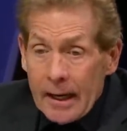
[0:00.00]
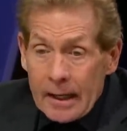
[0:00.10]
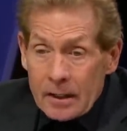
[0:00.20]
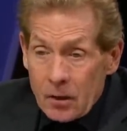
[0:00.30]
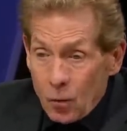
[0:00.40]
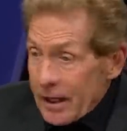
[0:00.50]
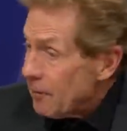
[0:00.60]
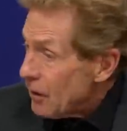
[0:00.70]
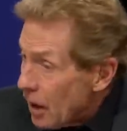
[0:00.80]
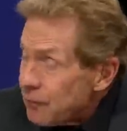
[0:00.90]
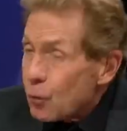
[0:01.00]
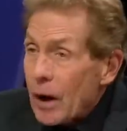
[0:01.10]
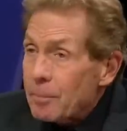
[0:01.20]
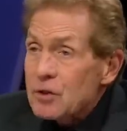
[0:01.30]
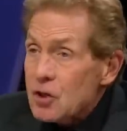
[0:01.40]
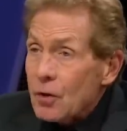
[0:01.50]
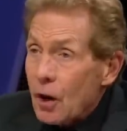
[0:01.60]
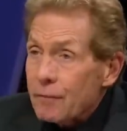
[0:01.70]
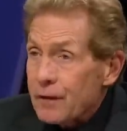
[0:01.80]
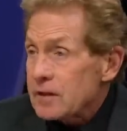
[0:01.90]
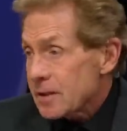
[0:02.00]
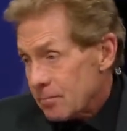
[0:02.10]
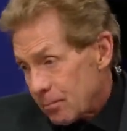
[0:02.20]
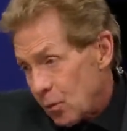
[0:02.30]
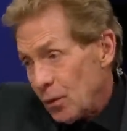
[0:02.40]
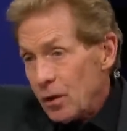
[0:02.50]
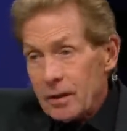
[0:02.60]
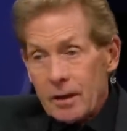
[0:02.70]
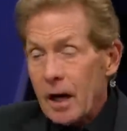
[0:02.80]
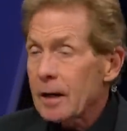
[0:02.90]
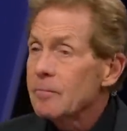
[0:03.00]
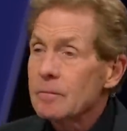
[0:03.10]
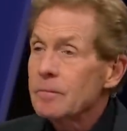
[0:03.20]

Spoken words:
And we have enough weapons on offense, and we went and got him.